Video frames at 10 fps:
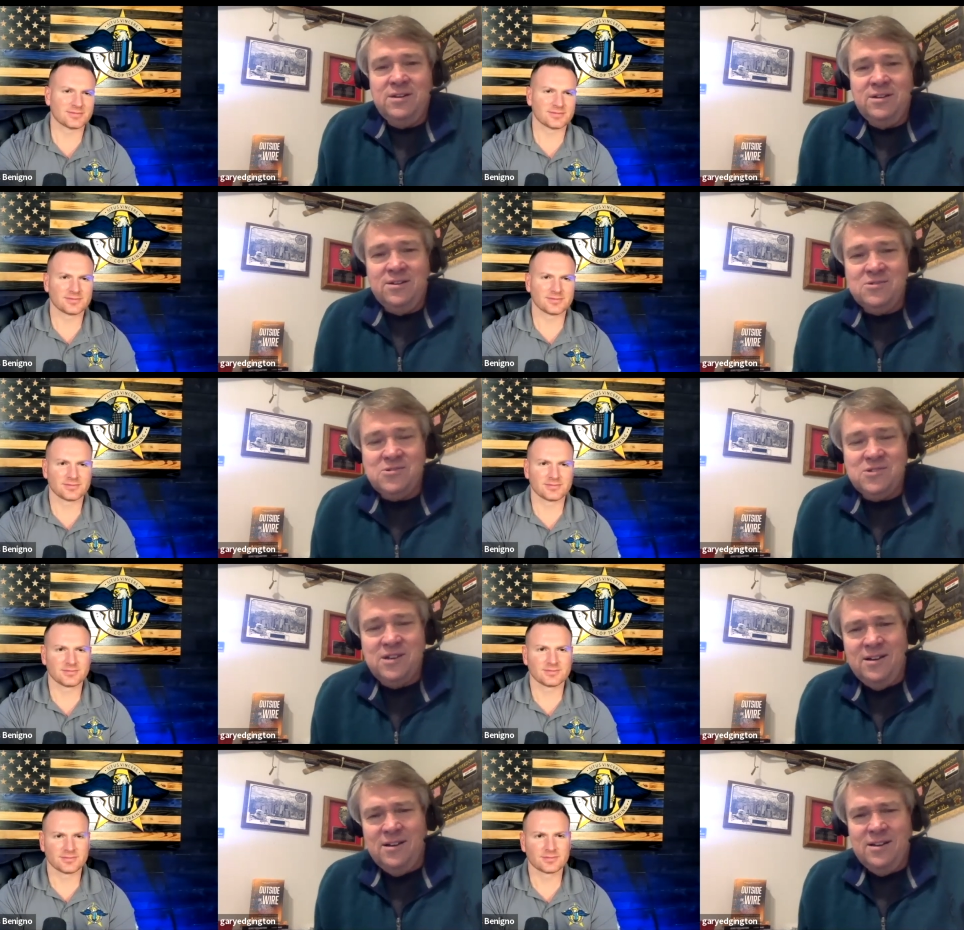Speaker 1: years.
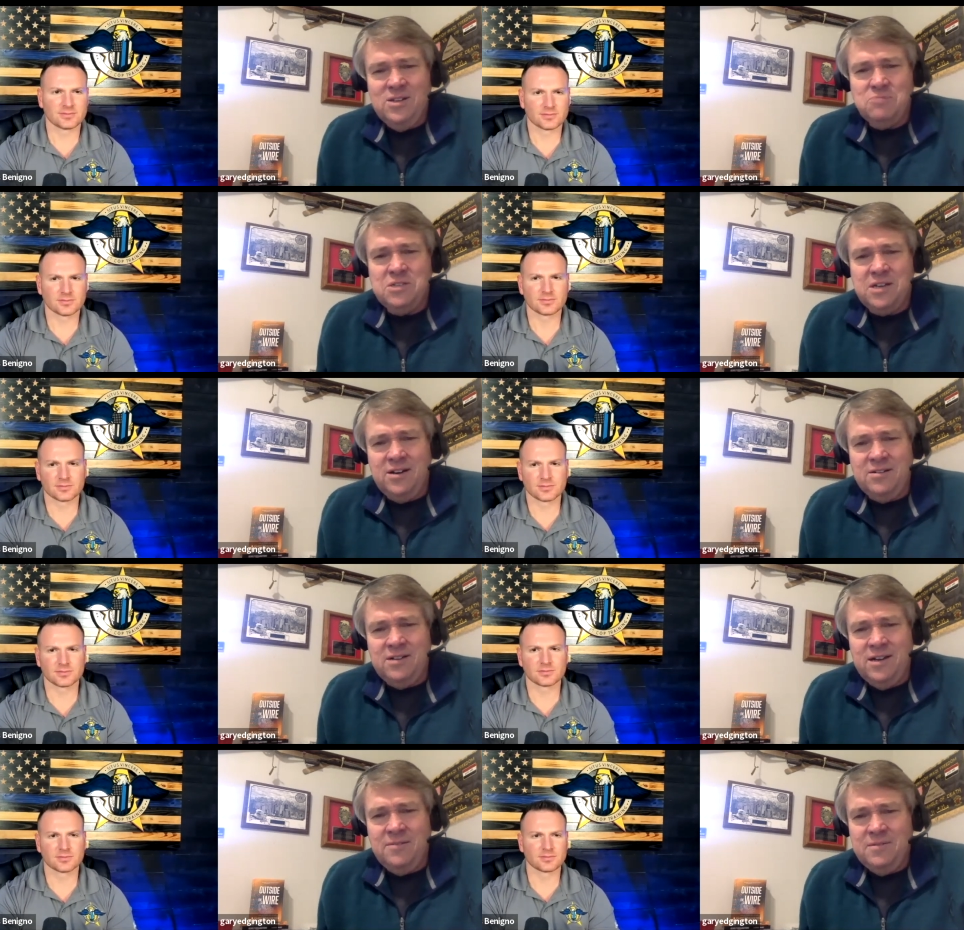Uh, he's retired
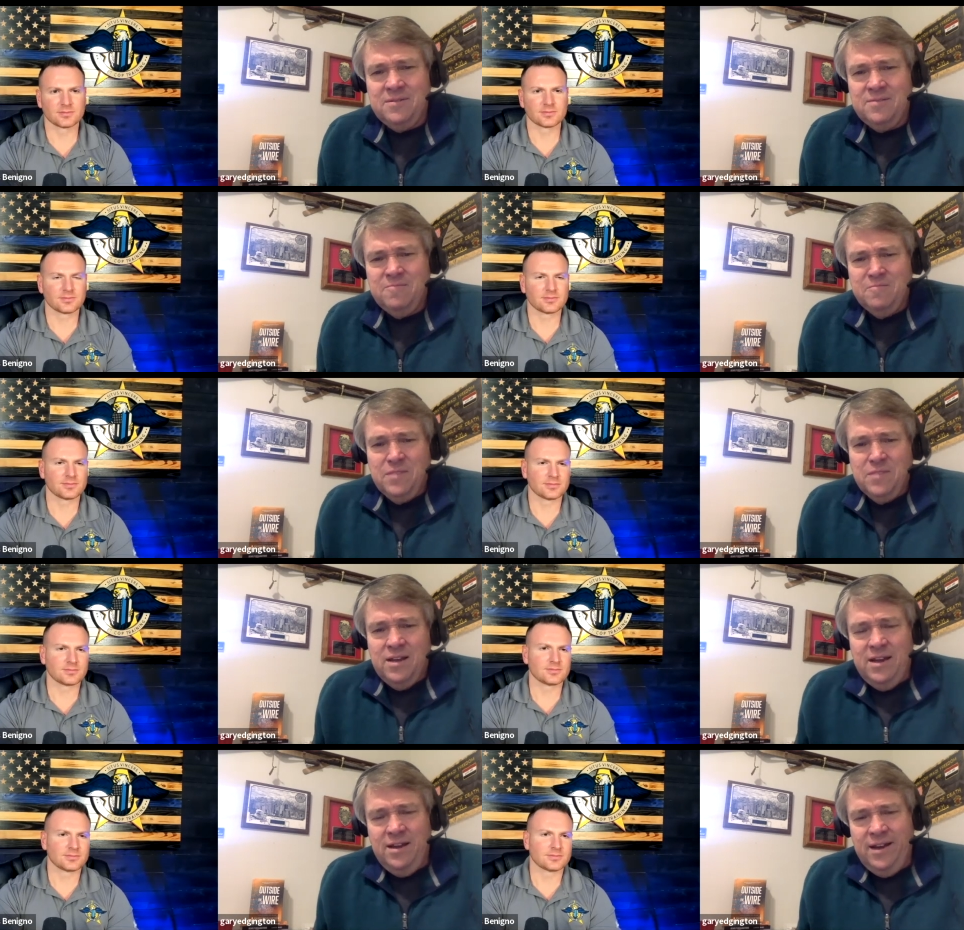now.
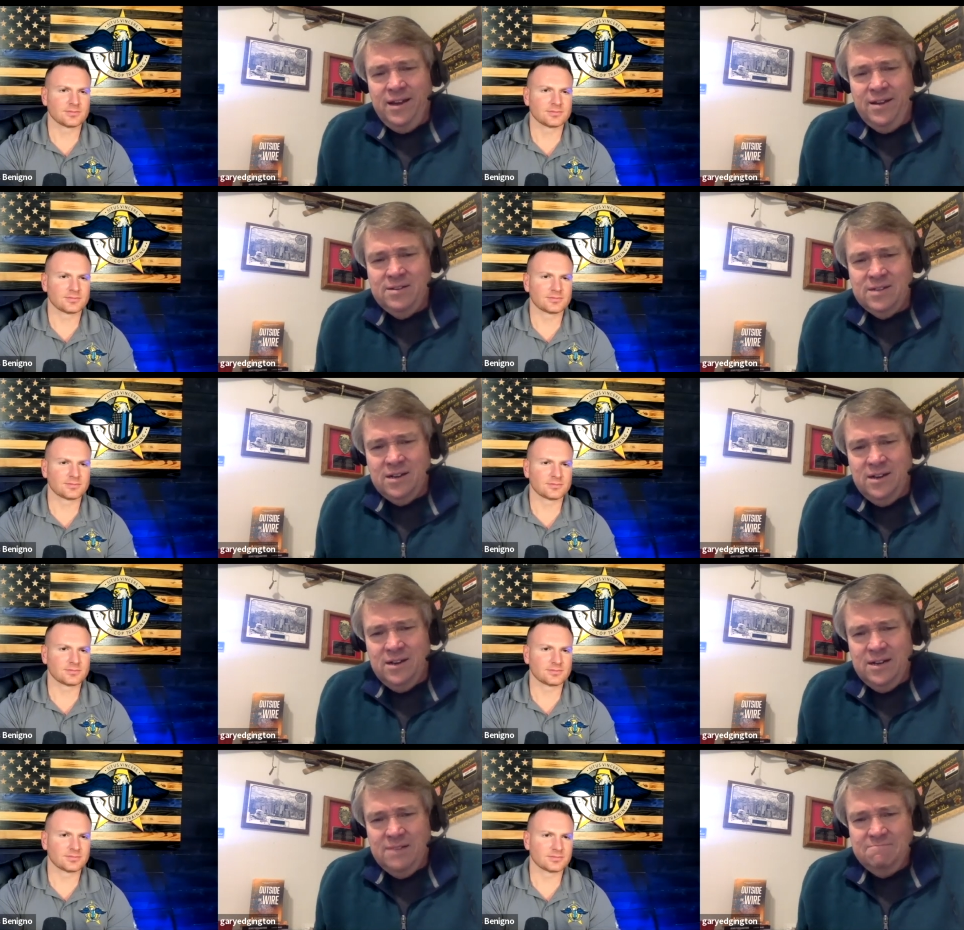And
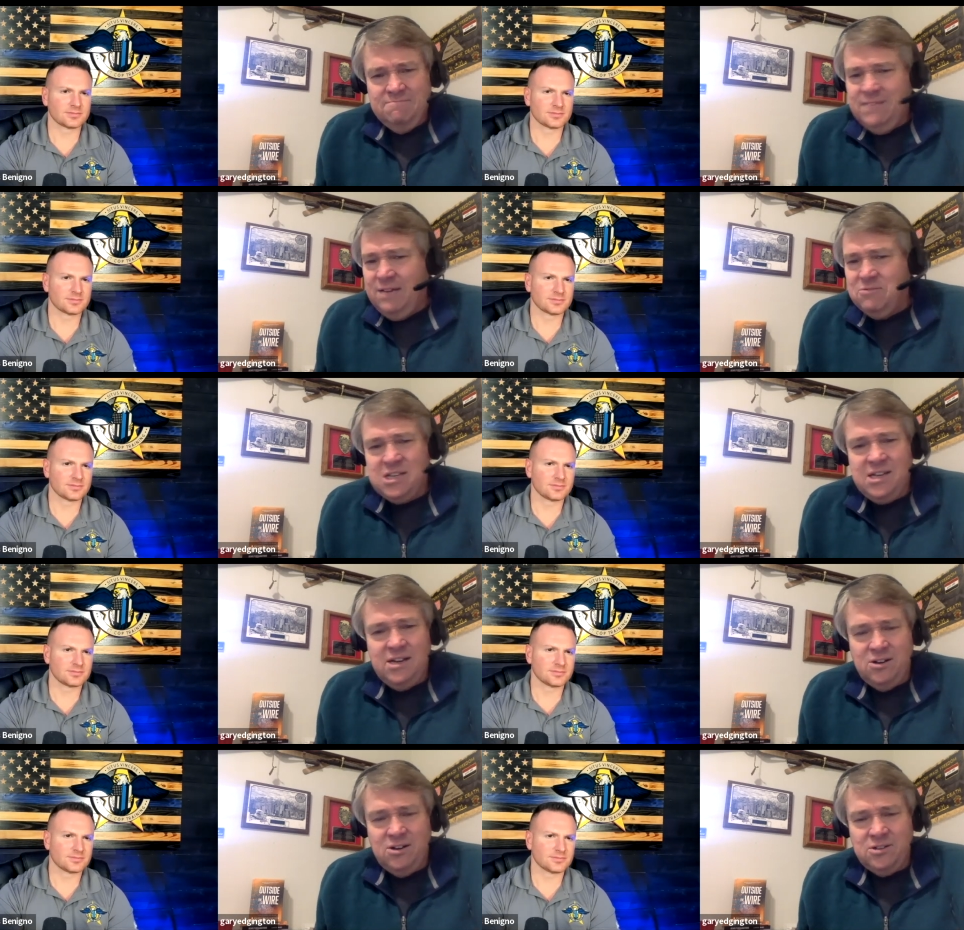uh, he was a
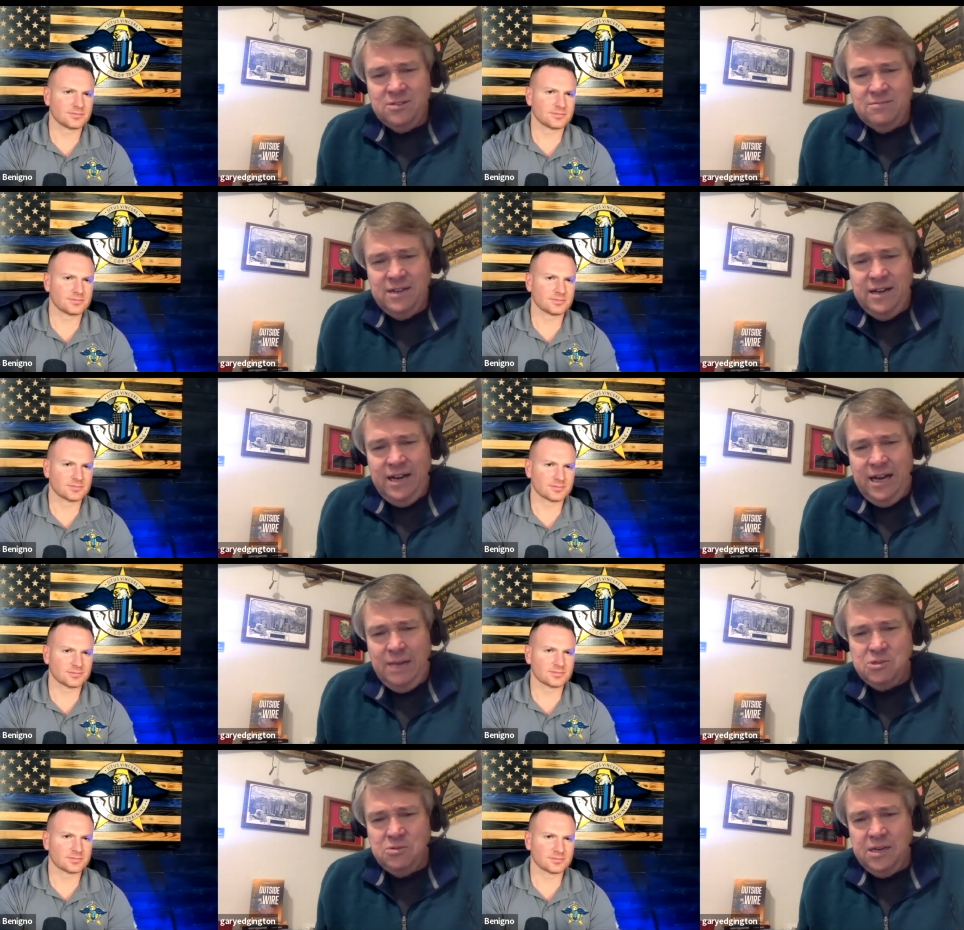character, an
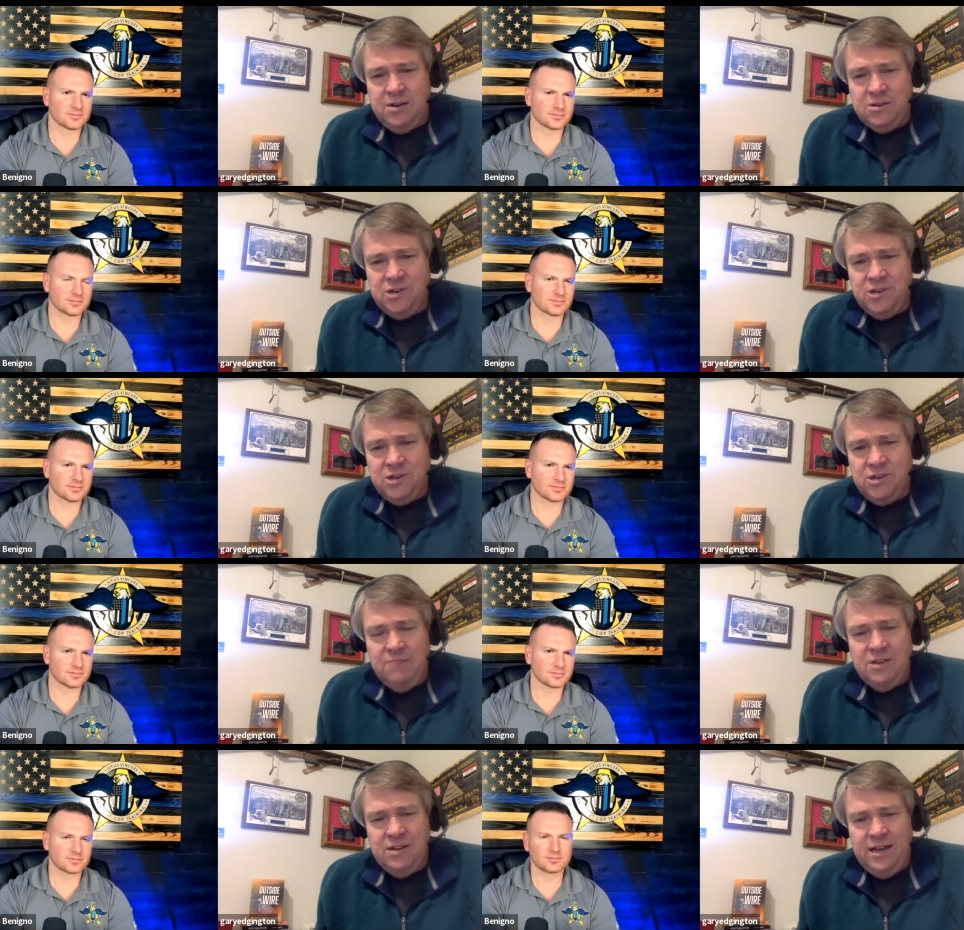absolute character, a hell of
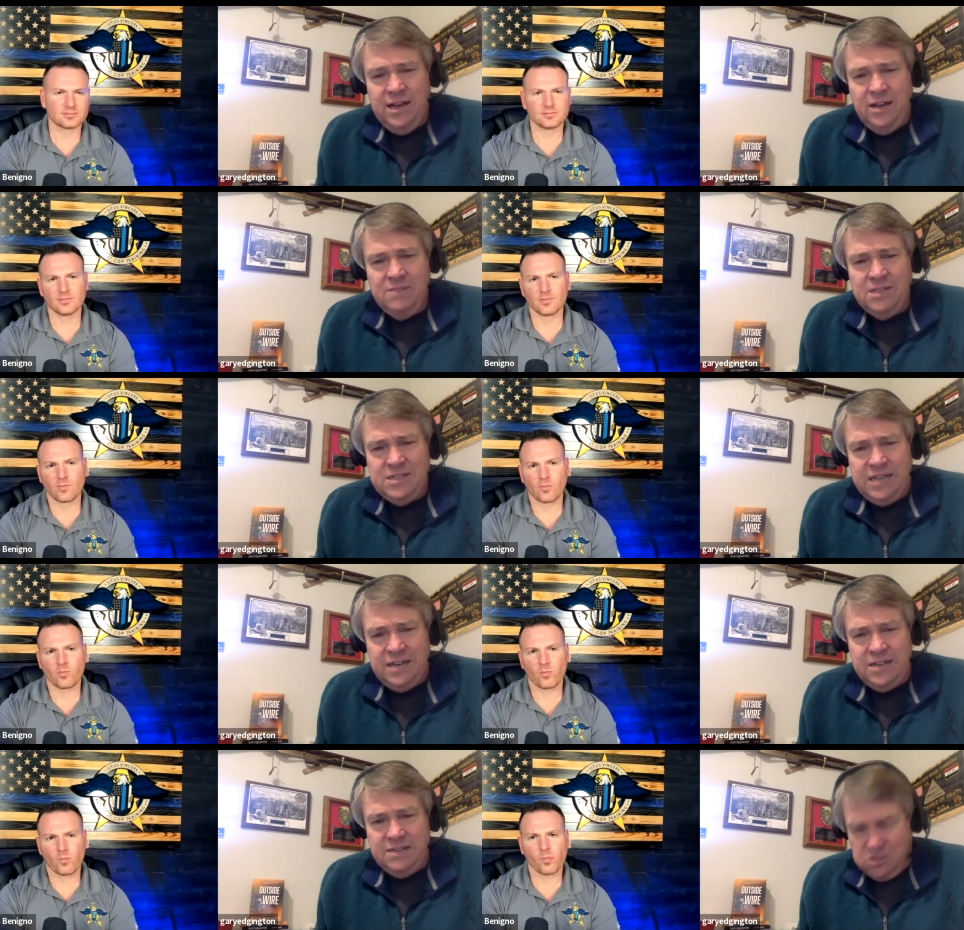a, a hell of a
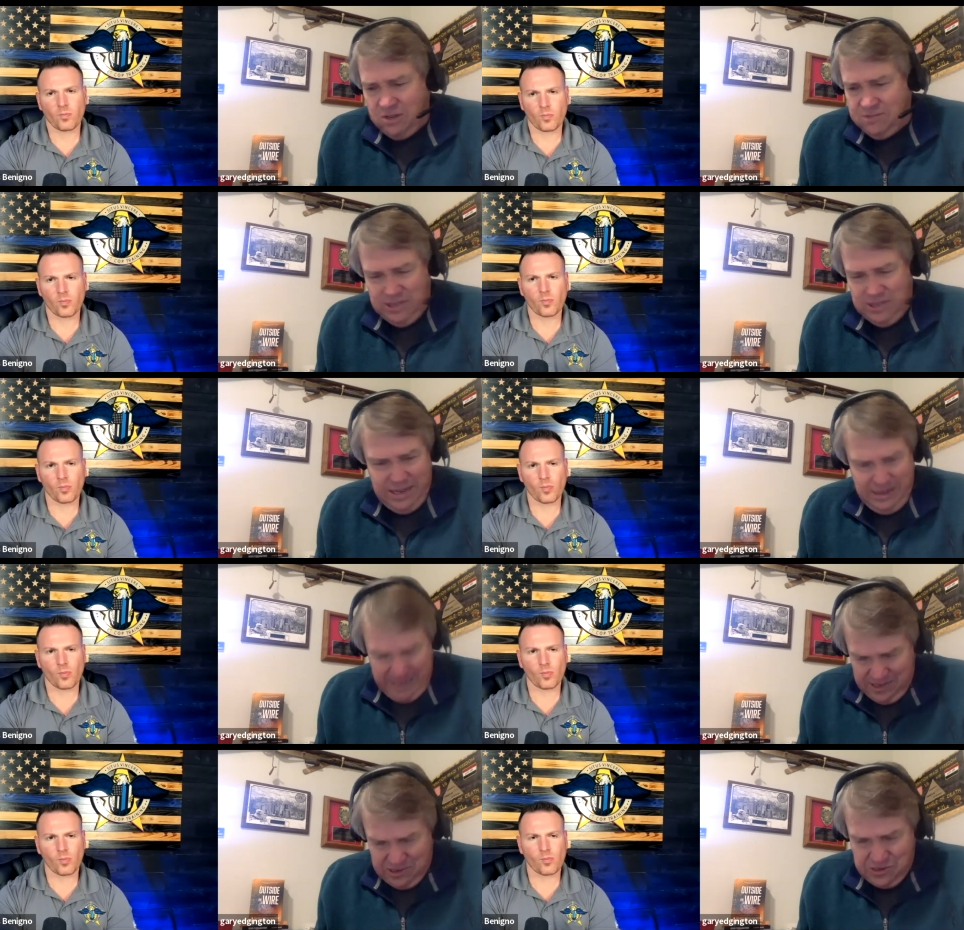detective, solved a lot of
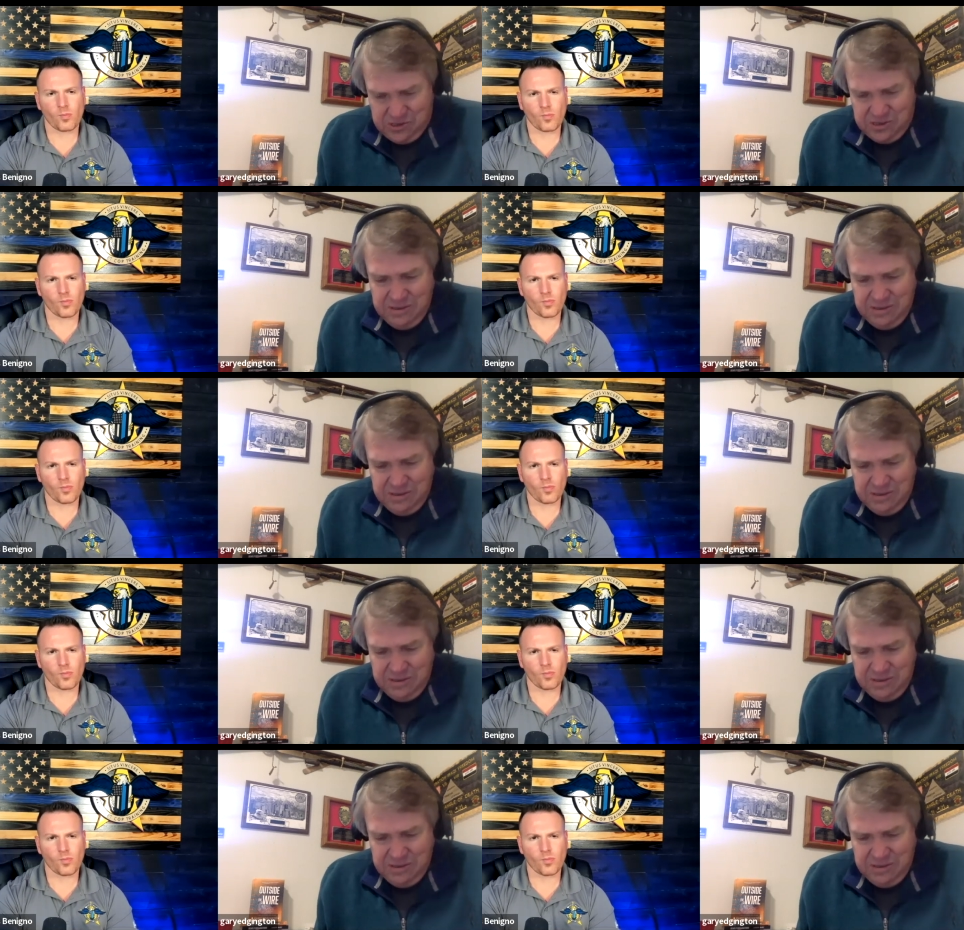cases.